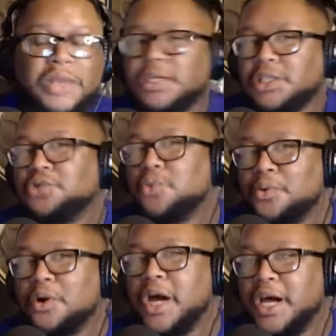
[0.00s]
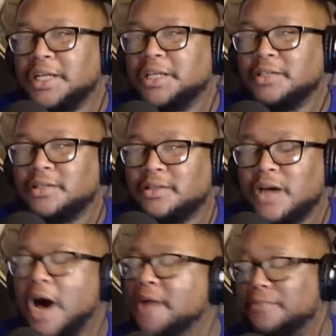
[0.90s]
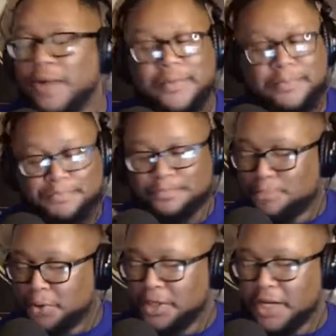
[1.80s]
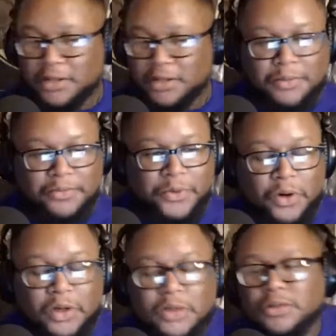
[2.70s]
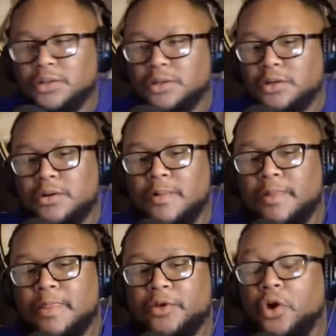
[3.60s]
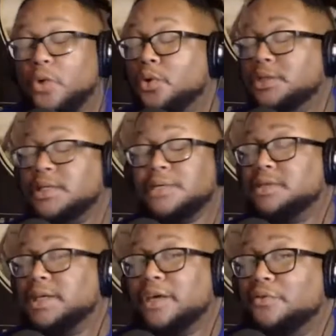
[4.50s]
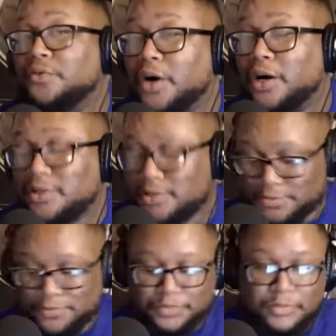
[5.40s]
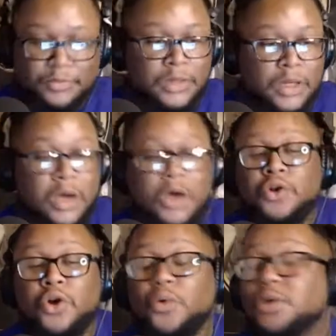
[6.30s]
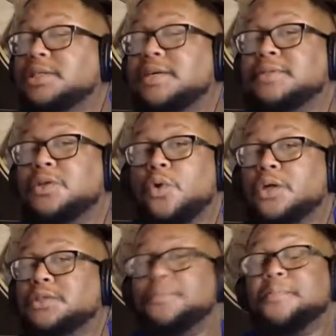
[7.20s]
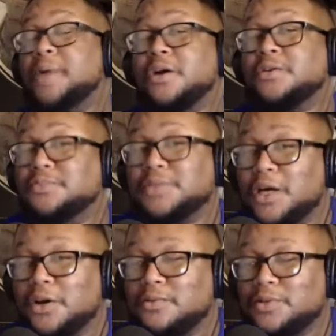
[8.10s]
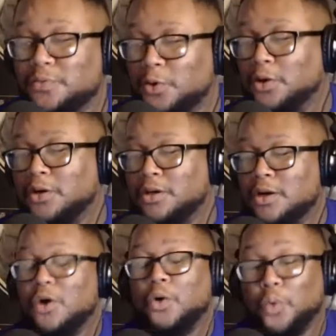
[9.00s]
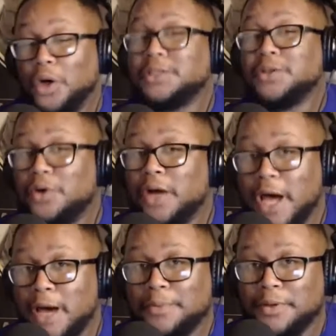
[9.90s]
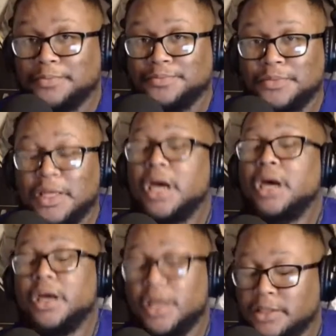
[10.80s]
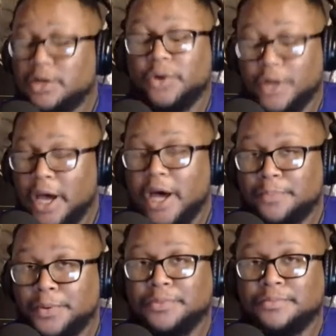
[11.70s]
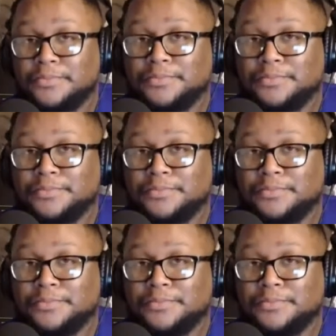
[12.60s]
This is where we're headed. I've I put it out there before. No one seems to give a fuck. No one seems to want to prepare themselves for what's going to happen. It's going to happen.